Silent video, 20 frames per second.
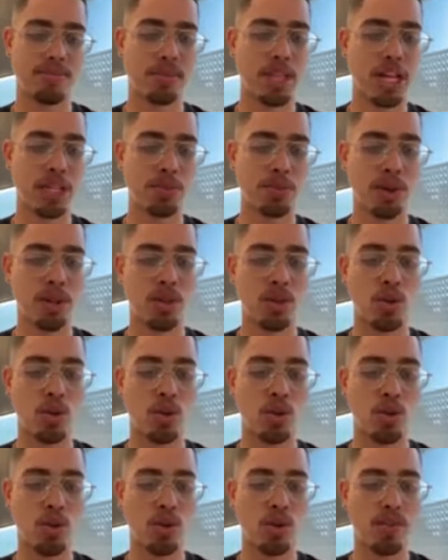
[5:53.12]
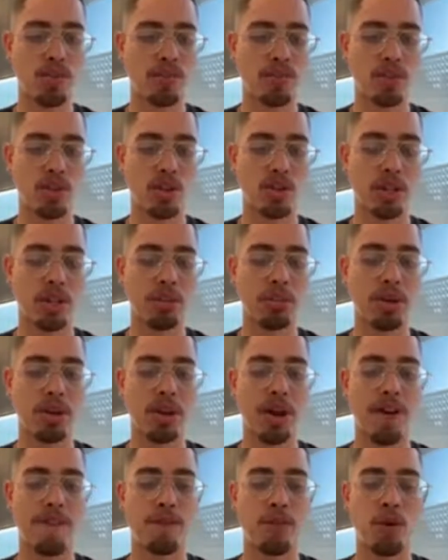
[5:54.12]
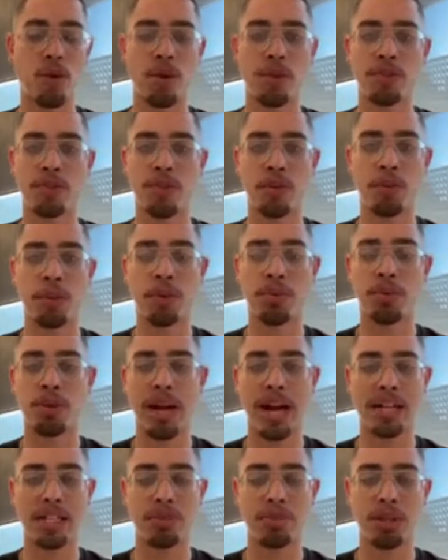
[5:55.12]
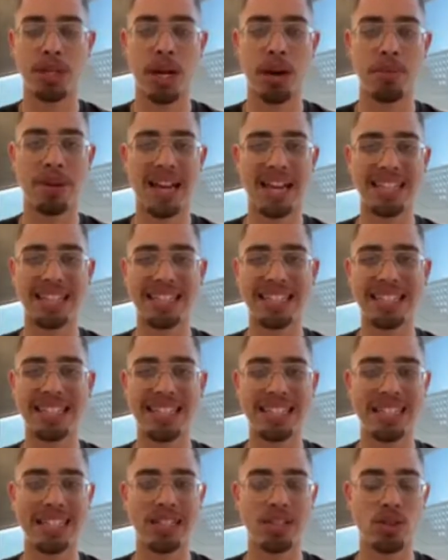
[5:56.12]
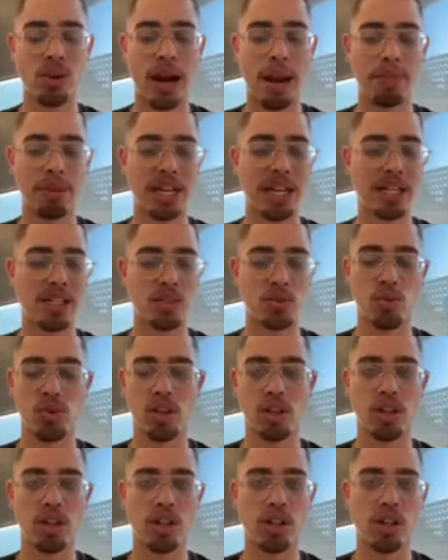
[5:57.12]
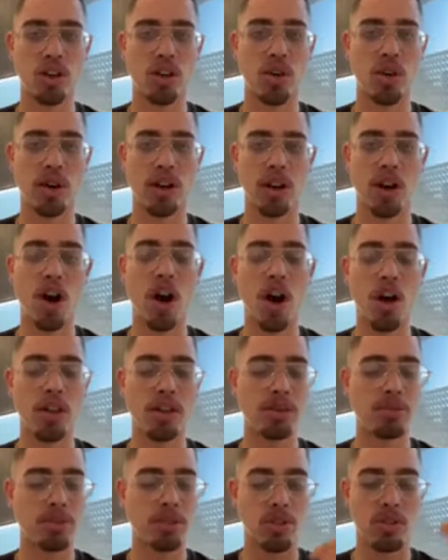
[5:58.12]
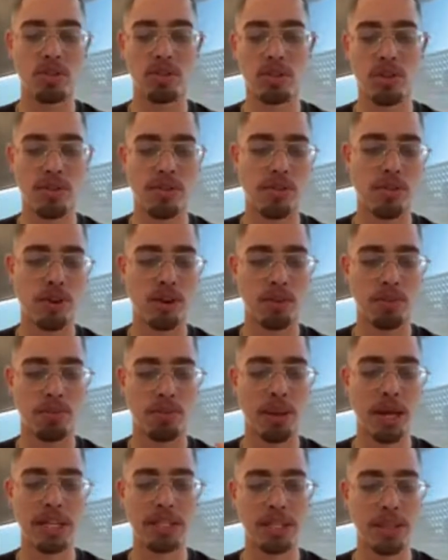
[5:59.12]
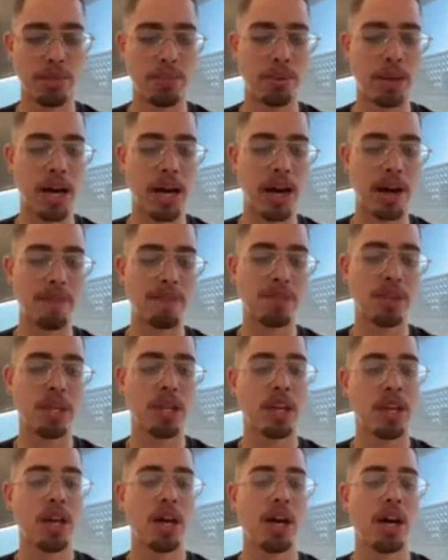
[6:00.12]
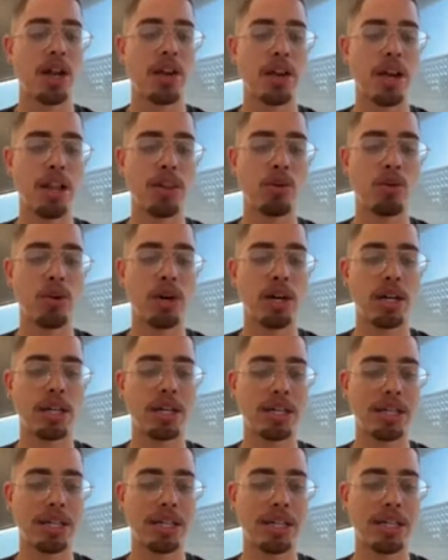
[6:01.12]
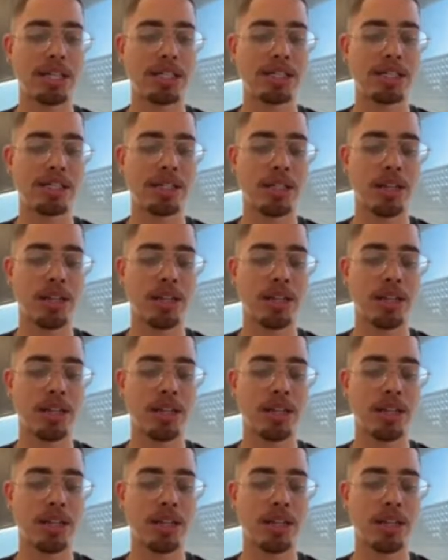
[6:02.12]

that's pretty cool. So you can build out forms for people to actually become like leads, or applications where you can go ahead and call them, so on and so forth, blah, blah, blah. Another one is